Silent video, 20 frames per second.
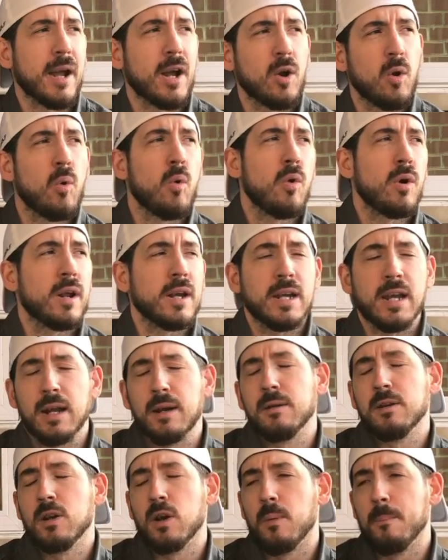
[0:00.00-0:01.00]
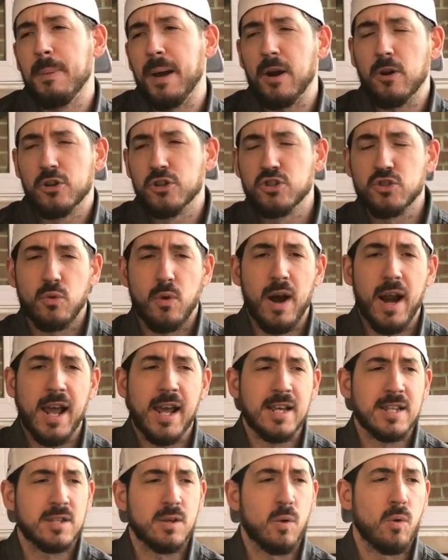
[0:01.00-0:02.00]
my core to get better
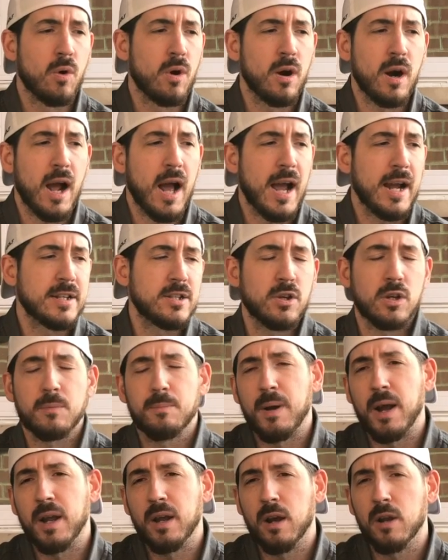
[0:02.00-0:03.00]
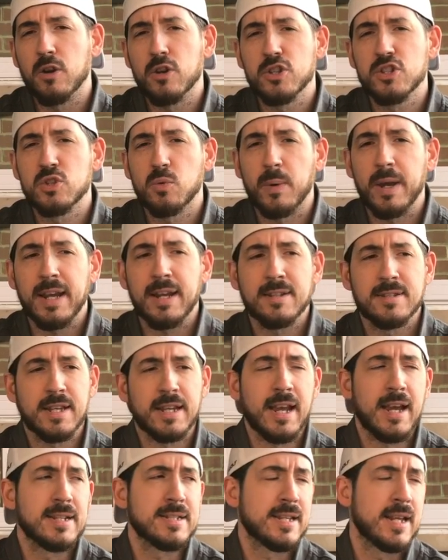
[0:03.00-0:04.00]
strength, or I took my 100 swings
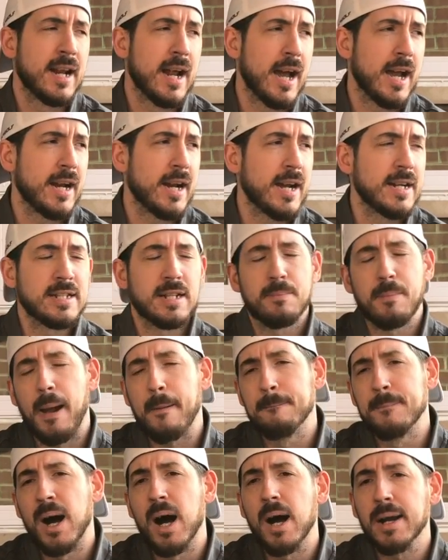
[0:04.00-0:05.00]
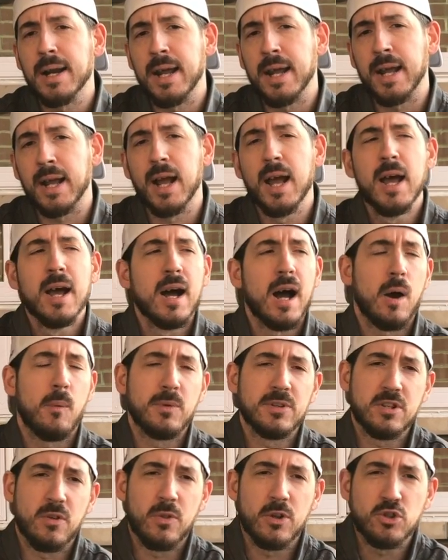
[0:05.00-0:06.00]
again tonight. I did my putting. I
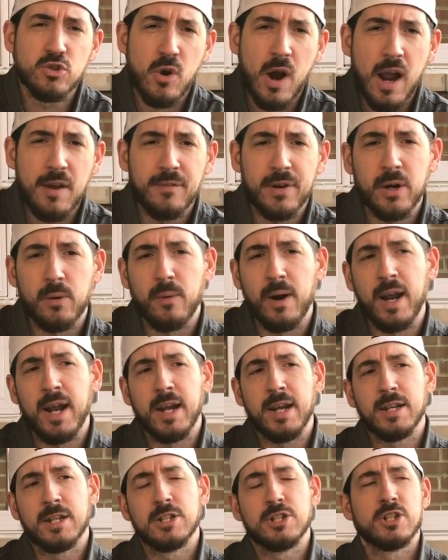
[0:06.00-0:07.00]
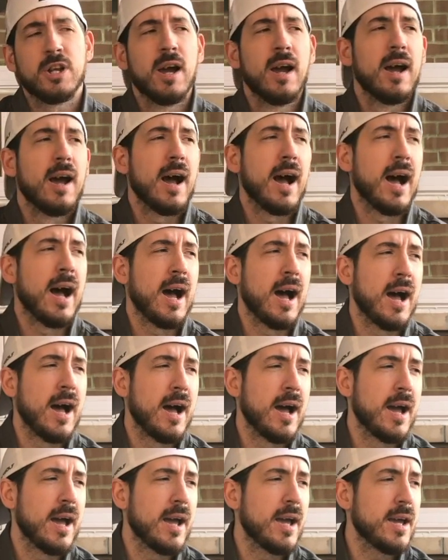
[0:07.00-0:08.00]
went to the driving range.
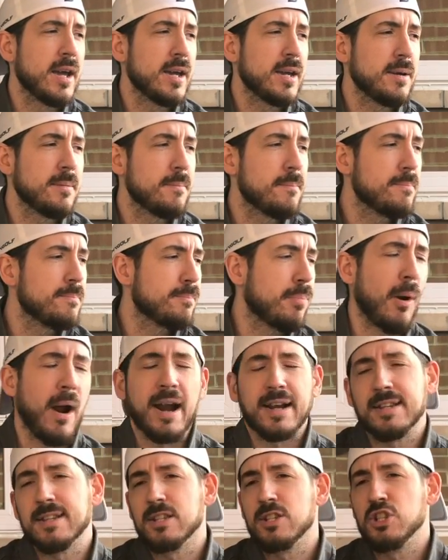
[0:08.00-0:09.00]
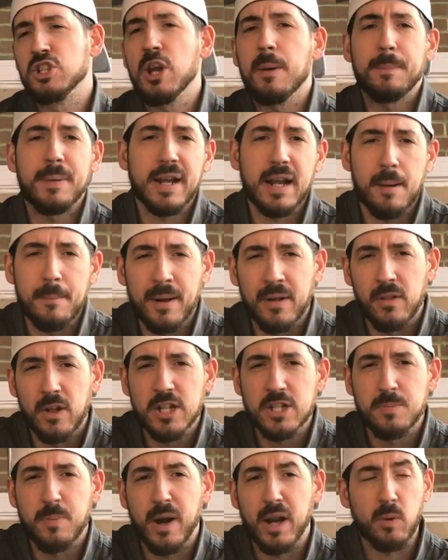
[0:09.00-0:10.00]
I practiced chipping on my
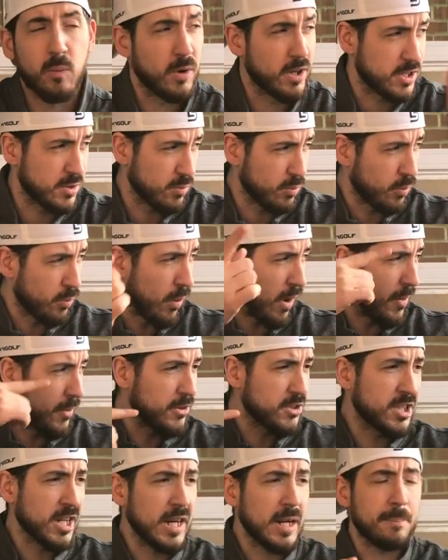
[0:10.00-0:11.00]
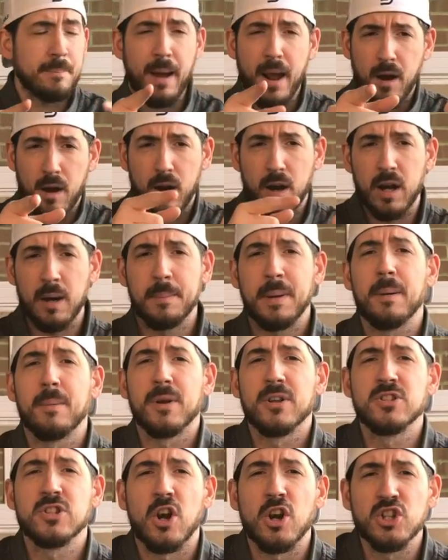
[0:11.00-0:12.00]
lunch break, which weather's getting better. I'm going to be able
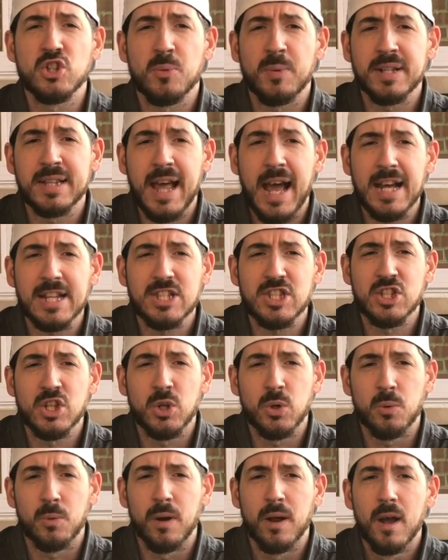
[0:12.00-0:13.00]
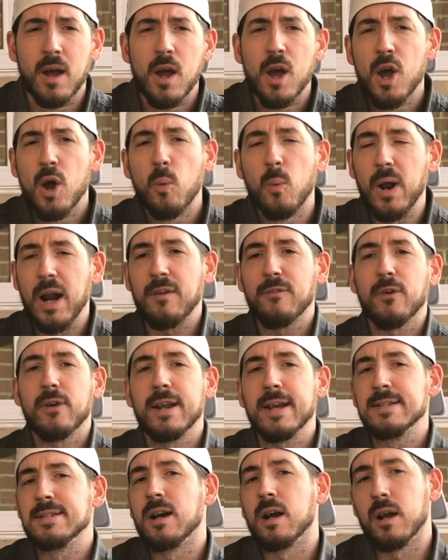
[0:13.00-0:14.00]
to start doing that soon. Whatever
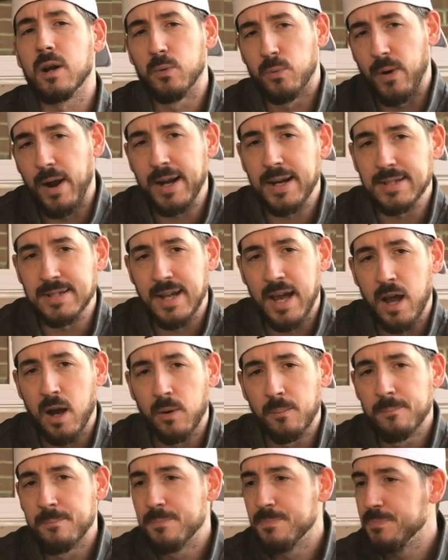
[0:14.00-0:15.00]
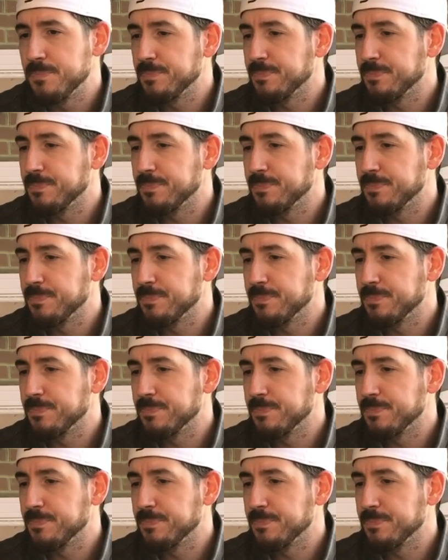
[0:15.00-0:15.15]
it is, I'm going to write it down